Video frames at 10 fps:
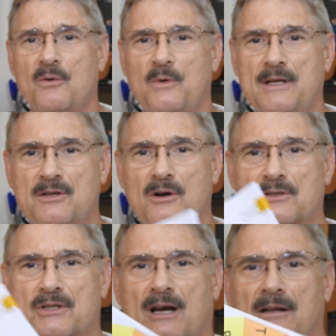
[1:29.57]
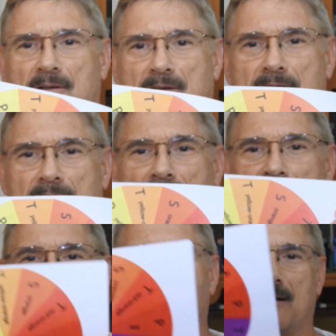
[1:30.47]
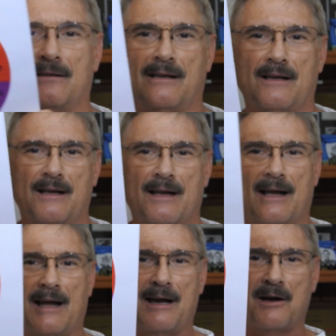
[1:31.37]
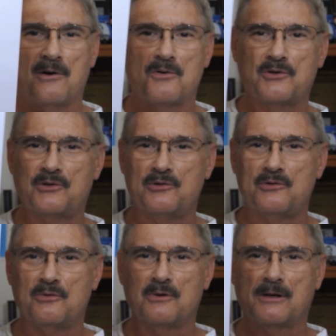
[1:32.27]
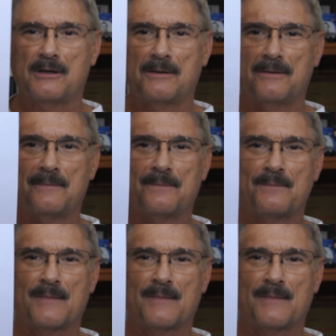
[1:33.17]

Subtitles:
we talked color and how to